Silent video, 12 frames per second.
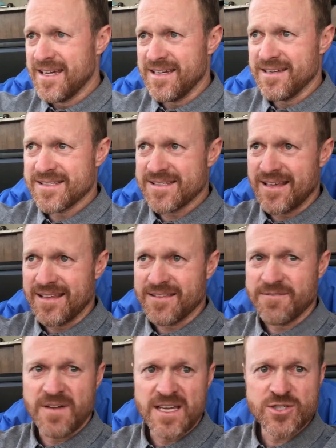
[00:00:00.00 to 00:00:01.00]
is that
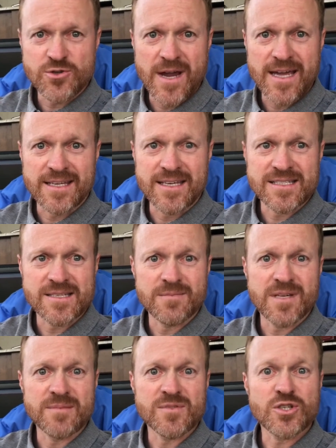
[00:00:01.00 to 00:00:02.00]
the face tracking
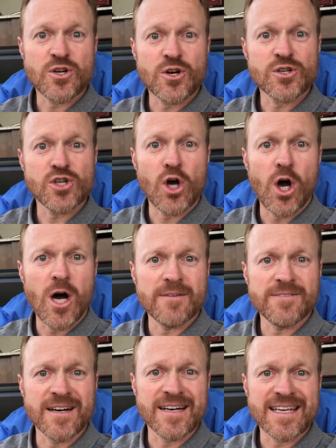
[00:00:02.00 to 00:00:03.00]
sometimes turns
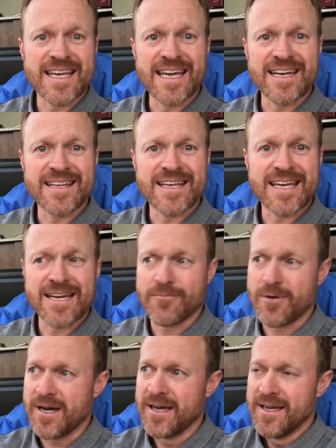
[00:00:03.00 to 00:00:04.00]
off on a Canon
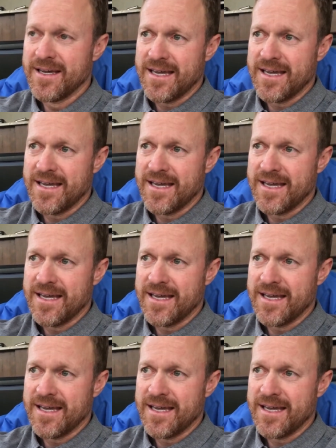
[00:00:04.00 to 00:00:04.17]
camera,